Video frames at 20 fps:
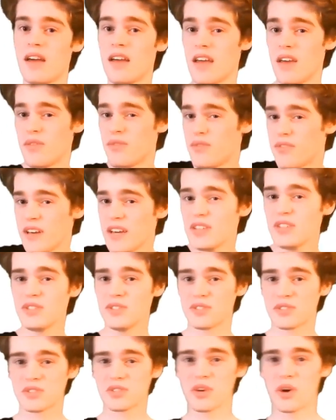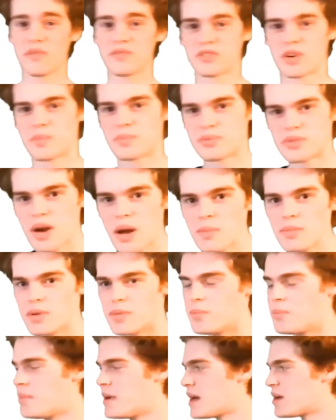Inflation solves our
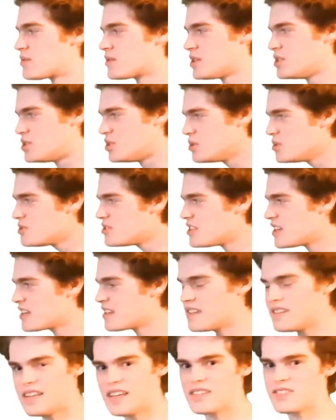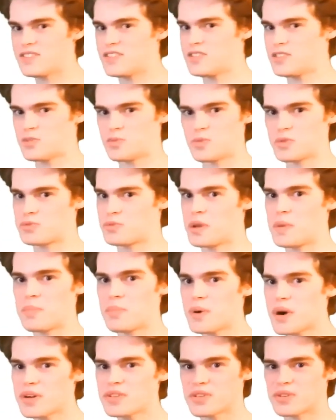problem by reducing the distance between
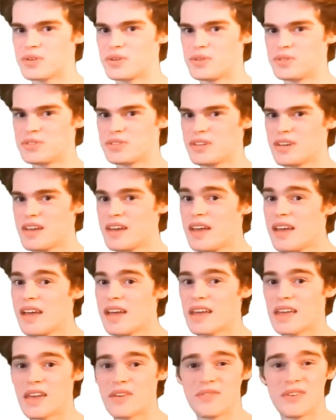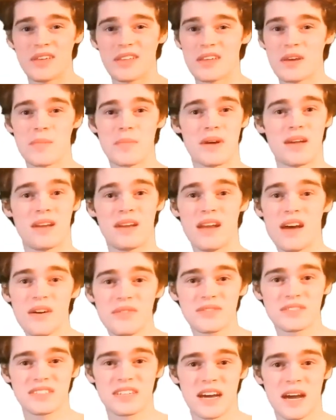particles, giving them
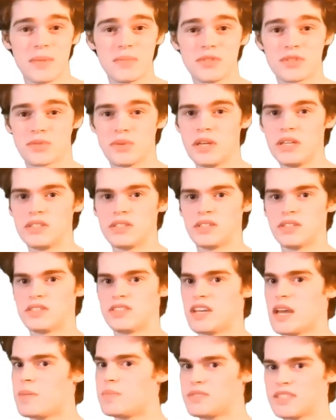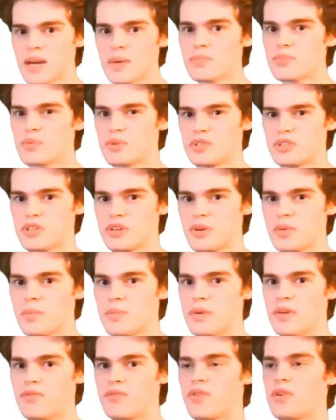enough time to reach the same temperature
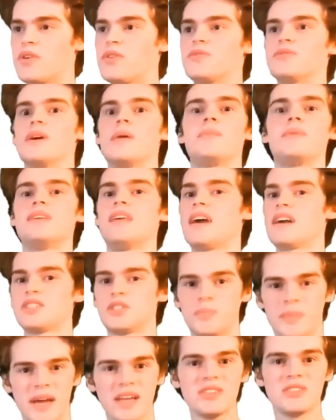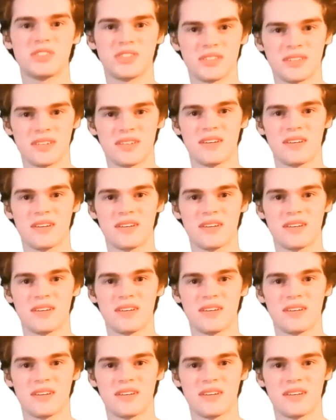before the rapid expansion.